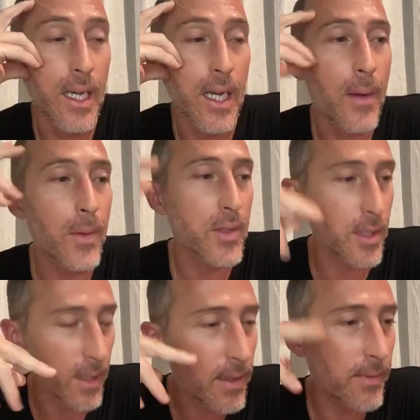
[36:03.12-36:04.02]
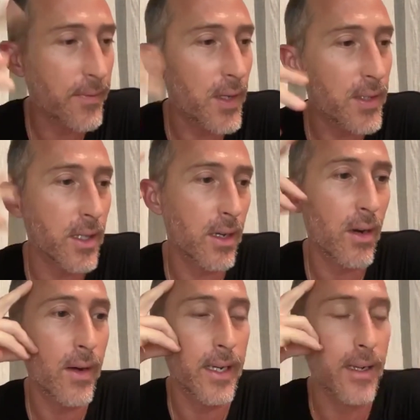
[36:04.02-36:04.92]
it was at first
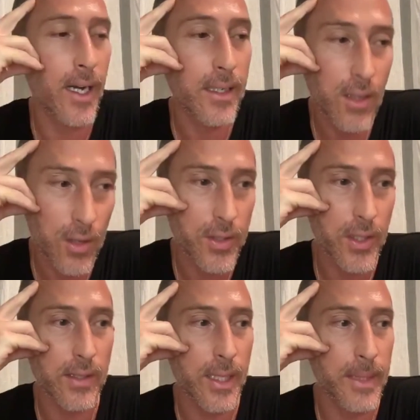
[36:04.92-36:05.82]
occurring unconsciously,